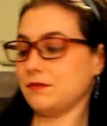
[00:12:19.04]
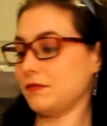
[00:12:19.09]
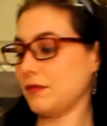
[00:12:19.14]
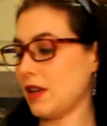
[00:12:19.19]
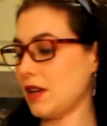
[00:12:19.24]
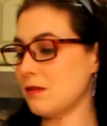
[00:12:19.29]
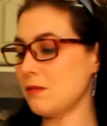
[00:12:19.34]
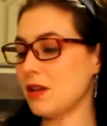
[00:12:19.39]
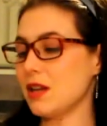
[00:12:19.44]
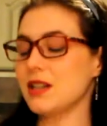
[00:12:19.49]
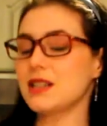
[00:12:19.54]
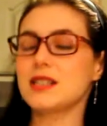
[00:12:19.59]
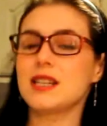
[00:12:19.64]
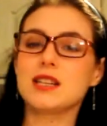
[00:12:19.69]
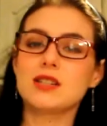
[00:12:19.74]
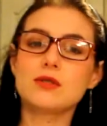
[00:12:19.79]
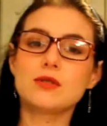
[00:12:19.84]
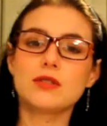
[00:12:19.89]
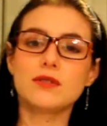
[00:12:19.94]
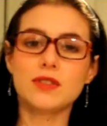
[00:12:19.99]
And because they
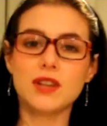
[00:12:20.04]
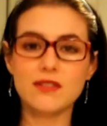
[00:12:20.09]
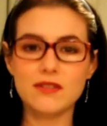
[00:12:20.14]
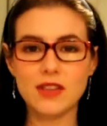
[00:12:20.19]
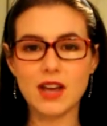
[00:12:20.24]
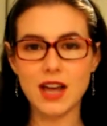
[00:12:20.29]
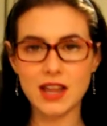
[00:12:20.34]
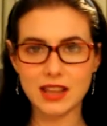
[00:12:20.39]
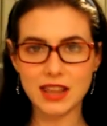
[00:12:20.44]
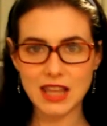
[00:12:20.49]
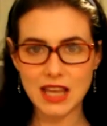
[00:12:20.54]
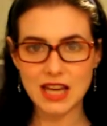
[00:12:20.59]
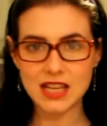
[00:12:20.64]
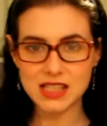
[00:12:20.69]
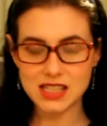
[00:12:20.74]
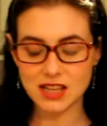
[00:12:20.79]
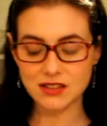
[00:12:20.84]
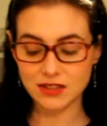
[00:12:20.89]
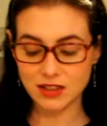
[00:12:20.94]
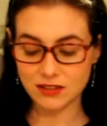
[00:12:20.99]
sort of give that
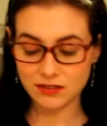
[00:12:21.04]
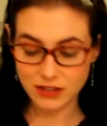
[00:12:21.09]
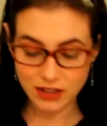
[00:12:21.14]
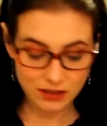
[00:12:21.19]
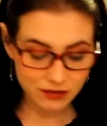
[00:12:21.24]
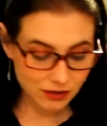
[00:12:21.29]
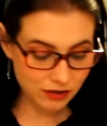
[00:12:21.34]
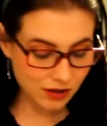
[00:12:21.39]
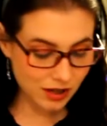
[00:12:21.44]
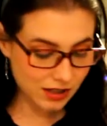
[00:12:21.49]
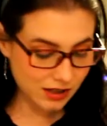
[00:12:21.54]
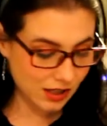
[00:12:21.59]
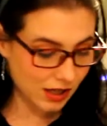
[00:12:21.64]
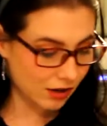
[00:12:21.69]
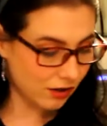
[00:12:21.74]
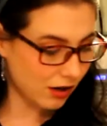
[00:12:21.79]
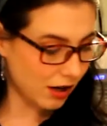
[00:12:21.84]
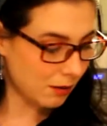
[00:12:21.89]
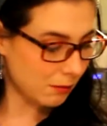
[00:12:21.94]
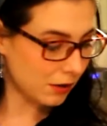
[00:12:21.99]
Thanksgiving flavor, right?
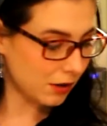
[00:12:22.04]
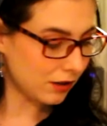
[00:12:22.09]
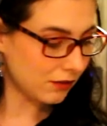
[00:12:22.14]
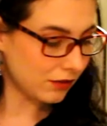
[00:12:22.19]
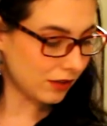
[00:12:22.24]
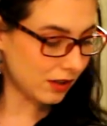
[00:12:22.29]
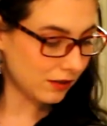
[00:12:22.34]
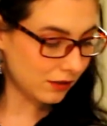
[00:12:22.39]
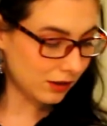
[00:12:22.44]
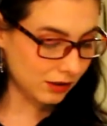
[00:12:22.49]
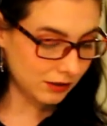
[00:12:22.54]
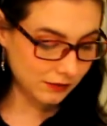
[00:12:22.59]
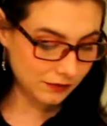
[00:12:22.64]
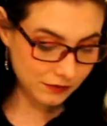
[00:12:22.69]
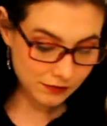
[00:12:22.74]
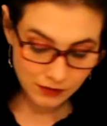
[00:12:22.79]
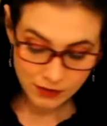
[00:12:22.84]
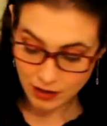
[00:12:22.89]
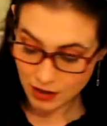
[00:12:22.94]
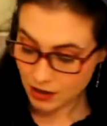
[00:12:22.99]
That cranberry flavor.
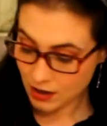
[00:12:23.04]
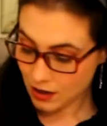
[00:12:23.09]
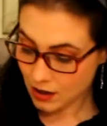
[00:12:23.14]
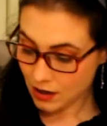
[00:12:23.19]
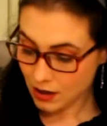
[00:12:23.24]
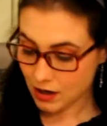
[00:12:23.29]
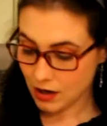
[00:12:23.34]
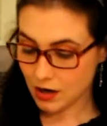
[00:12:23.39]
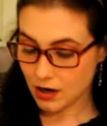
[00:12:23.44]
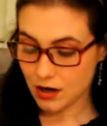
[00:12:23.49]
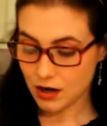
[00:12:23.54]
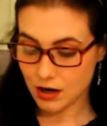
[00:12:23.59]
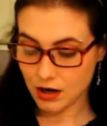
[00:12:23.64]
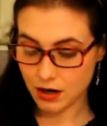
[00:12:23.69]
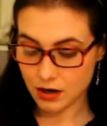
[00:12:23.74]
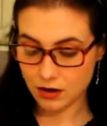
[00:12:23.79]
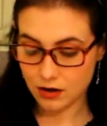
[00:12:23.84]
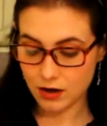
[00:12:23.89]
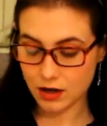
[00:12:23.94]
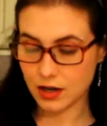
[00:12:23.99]

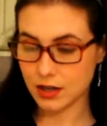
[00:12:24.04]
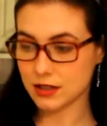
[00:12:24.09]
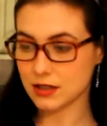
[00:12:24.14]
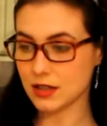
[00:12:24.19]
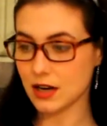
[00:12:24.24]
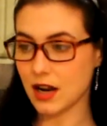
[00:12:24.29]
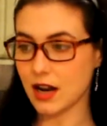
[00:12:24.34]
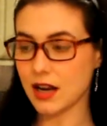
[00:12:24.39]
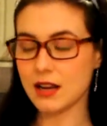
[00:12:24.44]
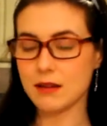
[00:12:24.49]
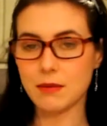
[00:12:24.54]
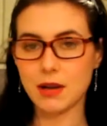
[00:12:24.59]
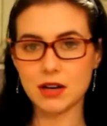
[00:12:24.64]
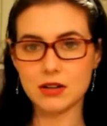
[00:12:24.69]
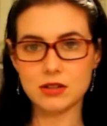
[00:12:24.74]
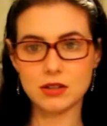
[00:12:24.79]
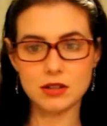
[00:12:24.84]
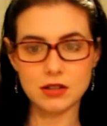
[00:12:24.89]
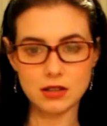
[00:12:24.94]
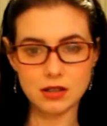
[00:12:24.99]
All right, I am
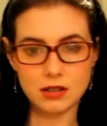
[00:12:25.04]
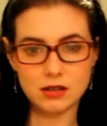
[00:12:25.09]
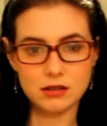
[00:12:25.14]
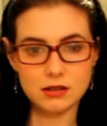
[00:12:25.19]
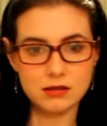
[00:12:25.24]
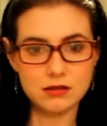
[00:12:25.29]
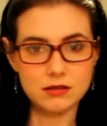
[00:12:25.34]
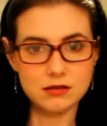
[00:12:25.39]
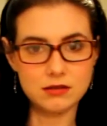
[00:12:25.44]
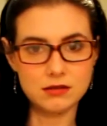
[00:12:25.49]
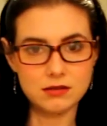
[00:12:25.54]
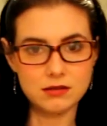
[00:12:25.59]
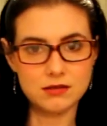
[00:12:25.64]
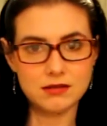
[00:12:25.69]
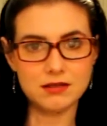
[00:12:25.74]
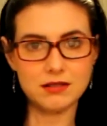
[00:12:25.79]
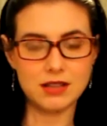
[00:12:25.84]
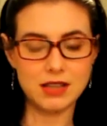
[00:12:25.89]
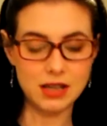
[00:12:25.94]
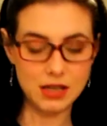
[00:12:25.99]
actually gonna
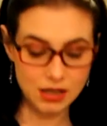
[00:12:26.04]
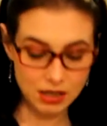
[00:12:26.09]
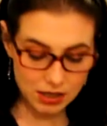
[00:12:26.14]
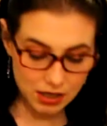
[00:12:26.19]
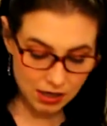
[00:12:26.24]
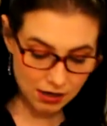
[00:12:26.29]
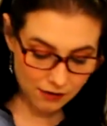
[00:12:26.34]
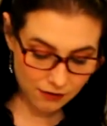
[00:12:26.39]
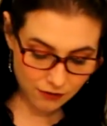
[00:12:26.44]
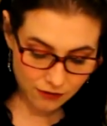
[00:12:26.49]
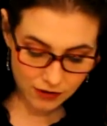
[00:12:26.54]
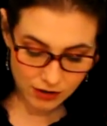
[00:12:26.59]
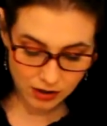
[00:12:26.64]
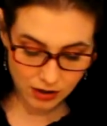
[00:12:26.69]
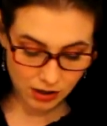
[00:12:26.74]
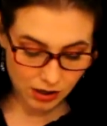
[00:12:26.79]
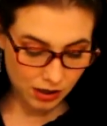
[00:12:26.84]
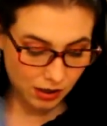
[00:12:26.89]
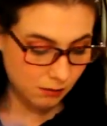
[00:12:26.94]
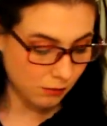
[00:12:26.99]
get a knife and a
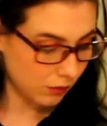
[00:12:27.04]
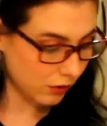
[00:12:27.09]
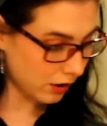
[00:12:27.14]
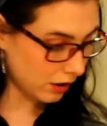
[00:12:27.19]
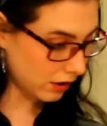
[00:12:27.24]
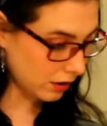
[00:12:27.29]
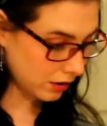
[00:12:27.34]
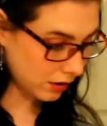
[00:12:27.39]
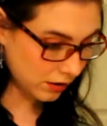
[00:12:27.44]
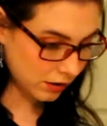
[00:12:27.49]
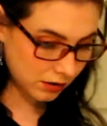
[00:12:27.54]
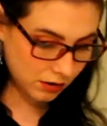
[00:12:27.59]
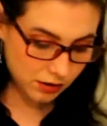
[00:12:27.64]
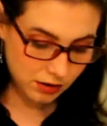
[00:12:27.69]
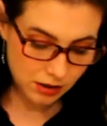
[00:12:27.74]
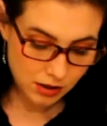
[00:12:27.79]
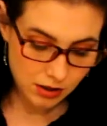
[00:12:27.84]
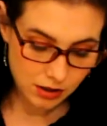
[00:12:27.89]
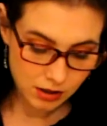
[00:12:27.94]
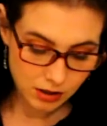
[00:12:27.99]
cutting board
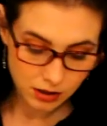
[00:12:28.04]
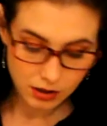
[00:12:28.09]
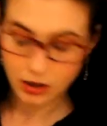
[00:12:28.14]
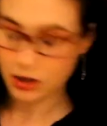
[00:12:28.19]
and